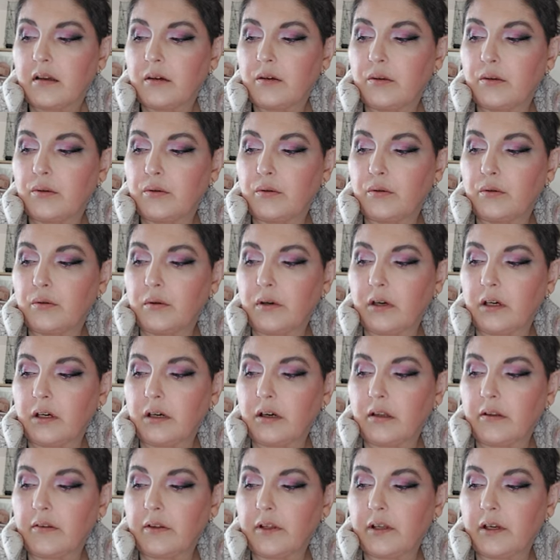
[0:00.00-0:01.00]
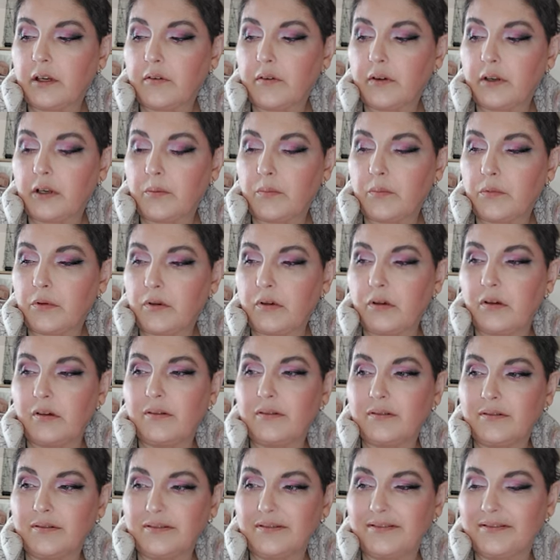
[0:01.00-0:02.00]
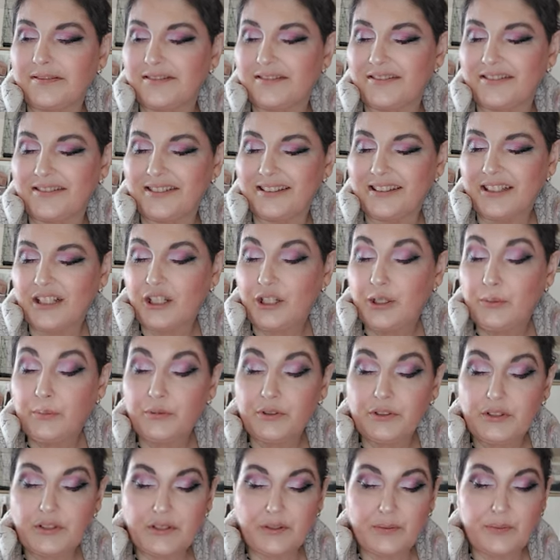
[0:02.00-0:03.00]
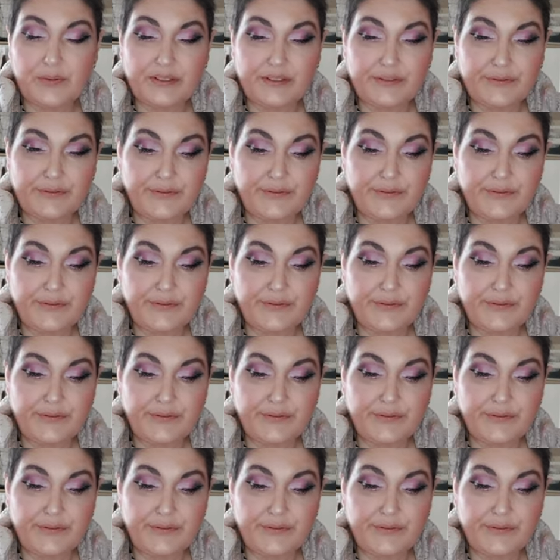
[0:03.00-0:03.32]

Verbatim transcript: oh, I can't think of any more. But there's about